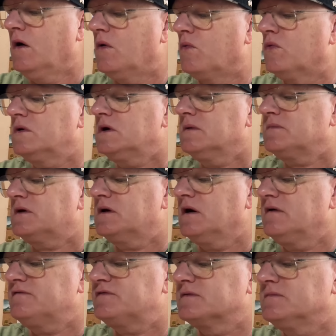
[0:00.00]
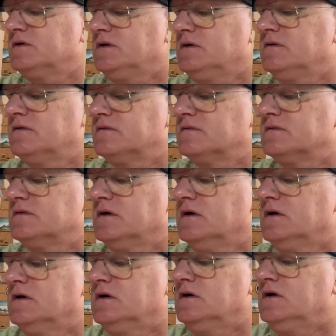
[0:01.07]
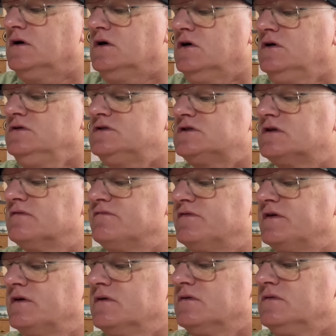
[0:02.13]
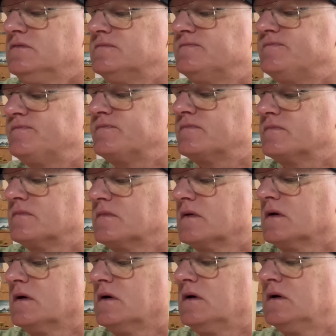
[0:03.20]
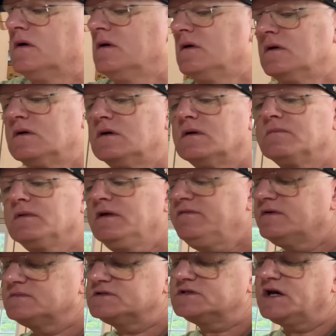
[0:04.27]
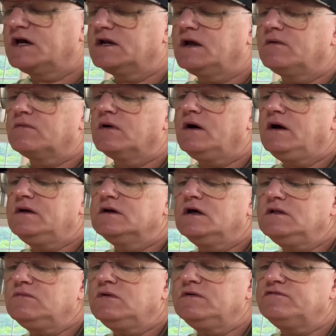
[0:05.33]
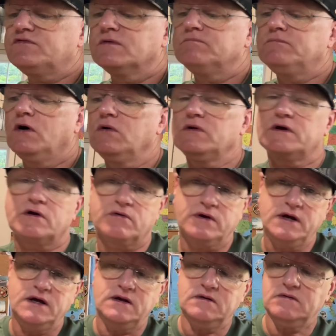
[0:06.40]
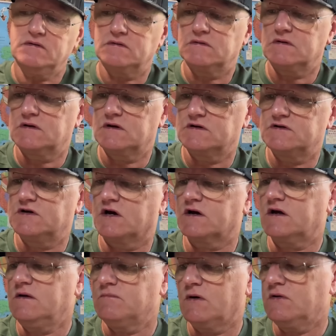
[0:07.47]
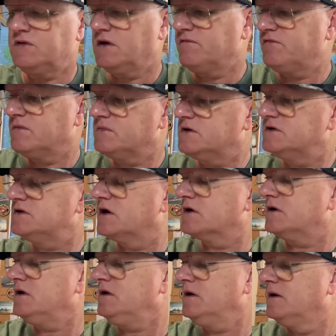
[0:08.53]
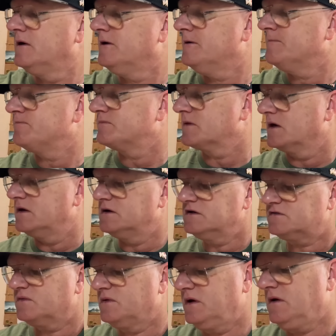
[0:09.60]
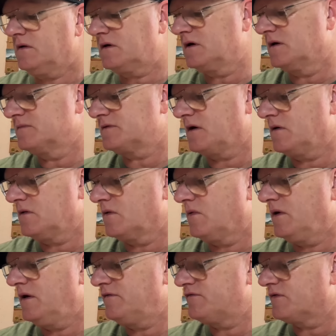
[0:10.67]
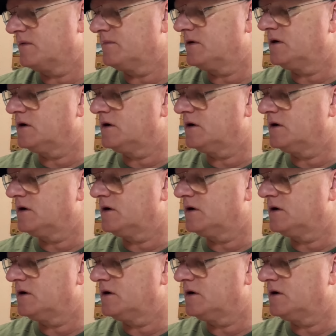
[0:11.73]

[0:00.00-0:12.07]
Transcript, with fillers: 1 of them come from Houstonville. I believe I'm saying that right. The other one from Bowling Green, Kentucky. Both of them from Kentucky. And this one here comes all the way from